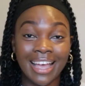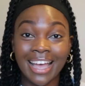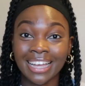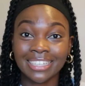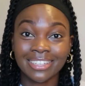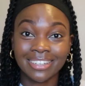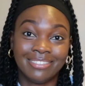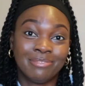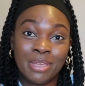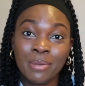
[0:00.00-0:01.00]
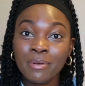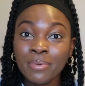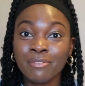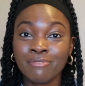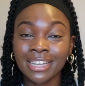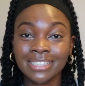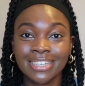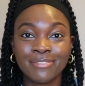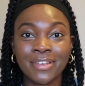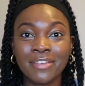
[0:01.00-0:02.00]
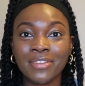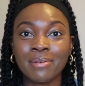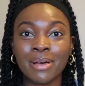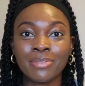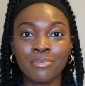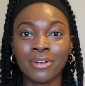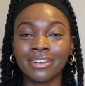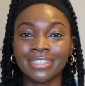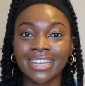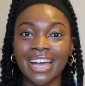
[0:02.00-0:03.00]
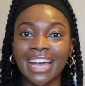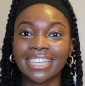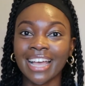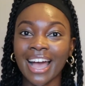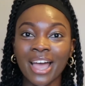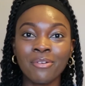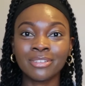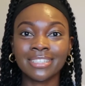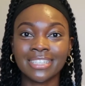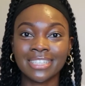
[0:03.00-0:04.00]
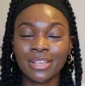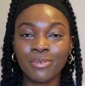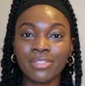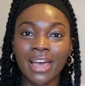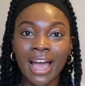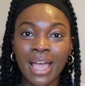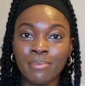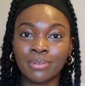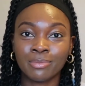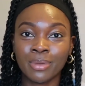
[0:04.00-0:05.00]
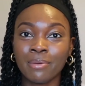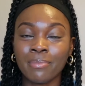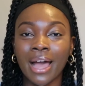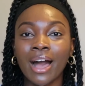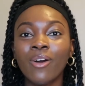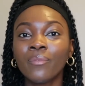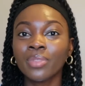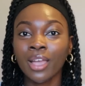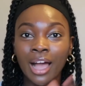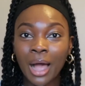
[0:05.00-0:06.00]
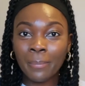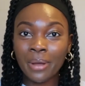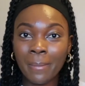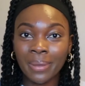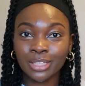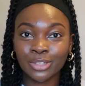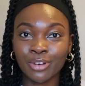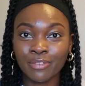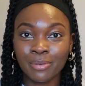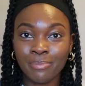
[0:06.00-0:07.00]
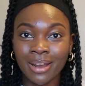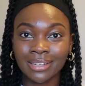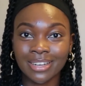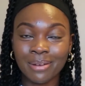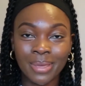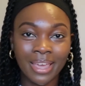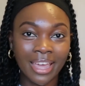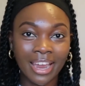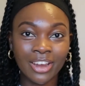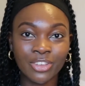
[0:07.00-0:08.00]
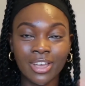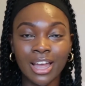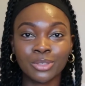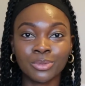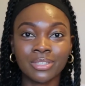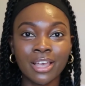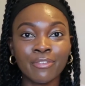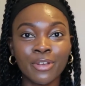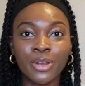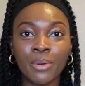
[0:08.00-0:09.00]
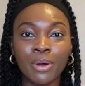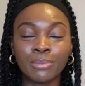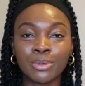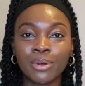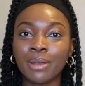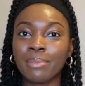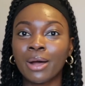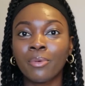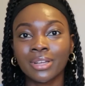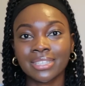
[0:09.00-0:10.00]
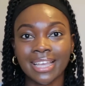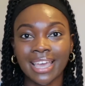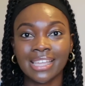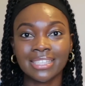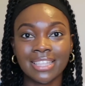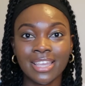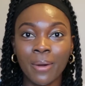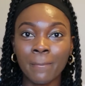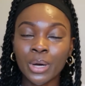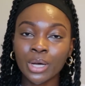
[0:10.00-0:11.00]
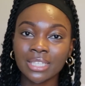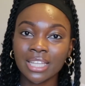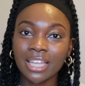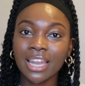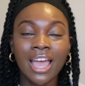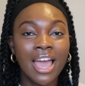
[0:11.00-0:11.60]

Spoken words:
and people have been ranting and raving about the products, guys. I wanted to see what the hype has been about. I'll put a picture of the brand up here. You guys will definitely know what I'm talking about once I get into the unboxing.